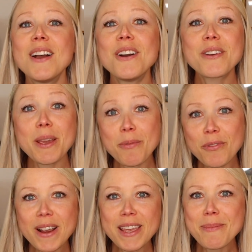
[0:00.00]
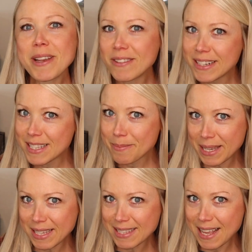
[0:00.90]
Okay, before I get my greens and
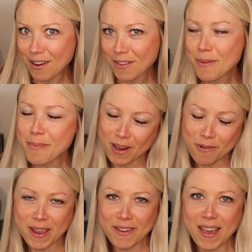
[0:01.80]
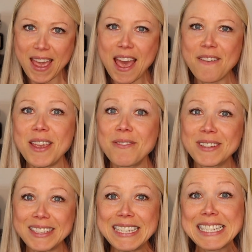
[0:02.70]
beans out of the microwave, I have a
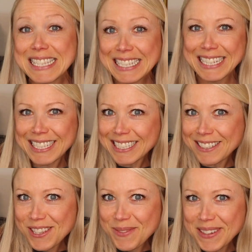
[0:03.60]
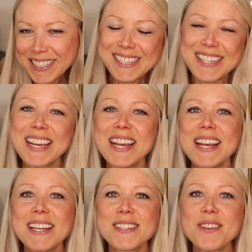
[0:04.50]
really exciting announcement.
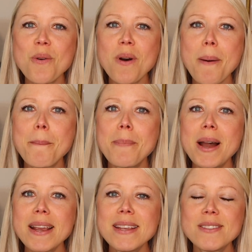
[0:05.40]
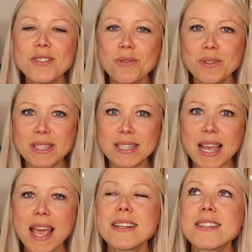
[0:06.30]
So my students
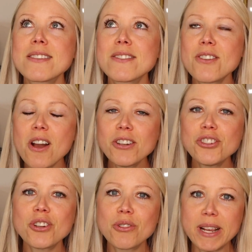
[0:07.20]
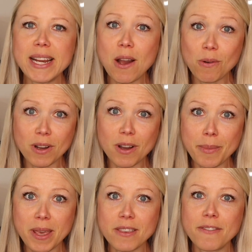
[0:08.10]
had such a great
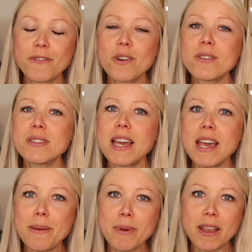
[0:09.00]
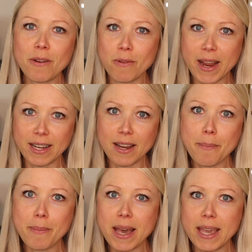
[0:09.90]
outcome the first time I ran
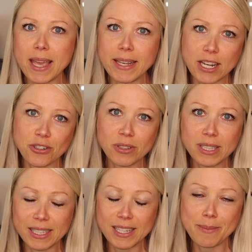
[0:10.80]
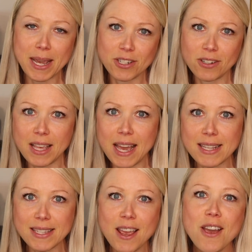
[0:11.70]
my Naturally Lean
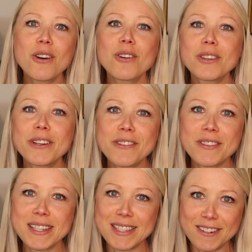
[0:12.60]
Masterclass earlier this